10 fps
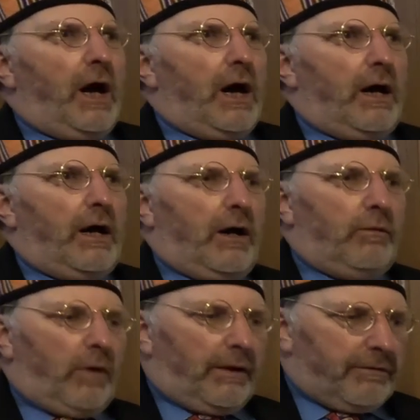
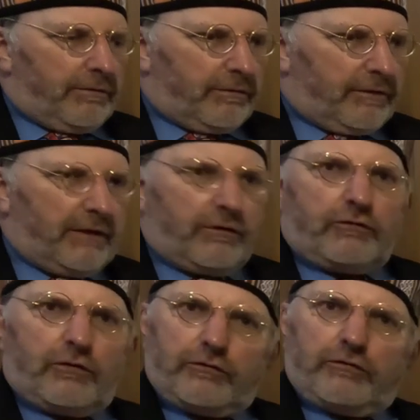And one thing that
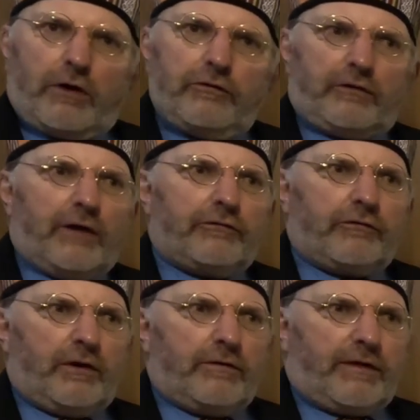sort of shows us
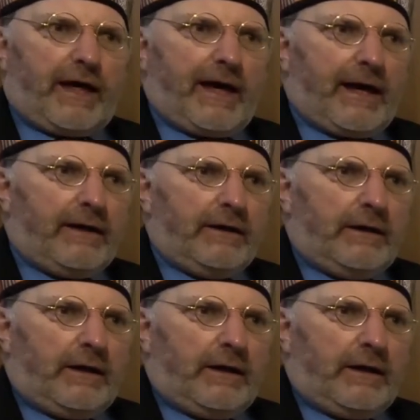that they're